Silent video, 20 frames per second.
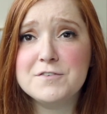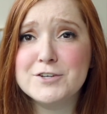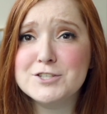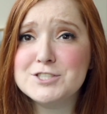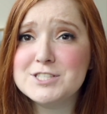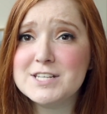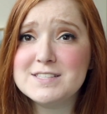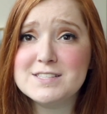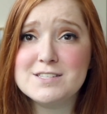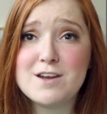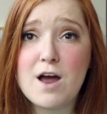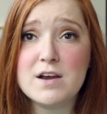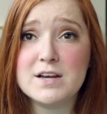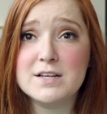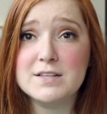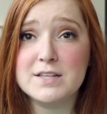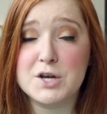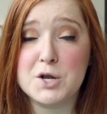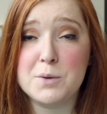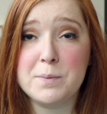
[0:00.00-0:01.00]
First, let's talk
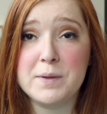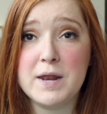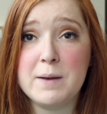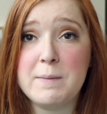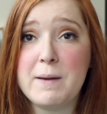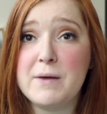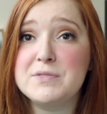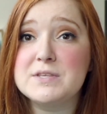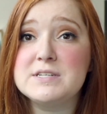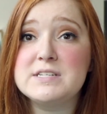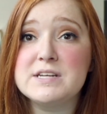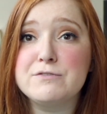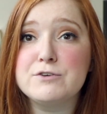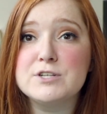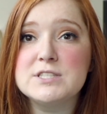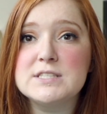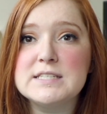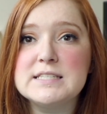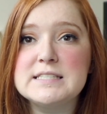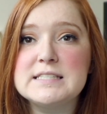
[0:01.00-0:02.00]
a little bit about the
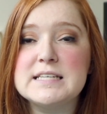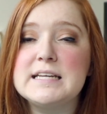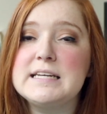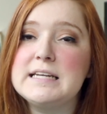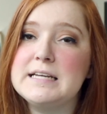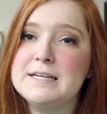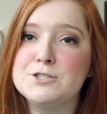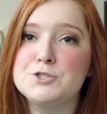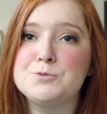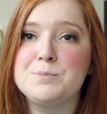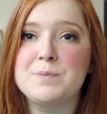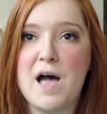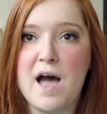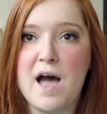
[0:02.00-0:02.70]
differences in each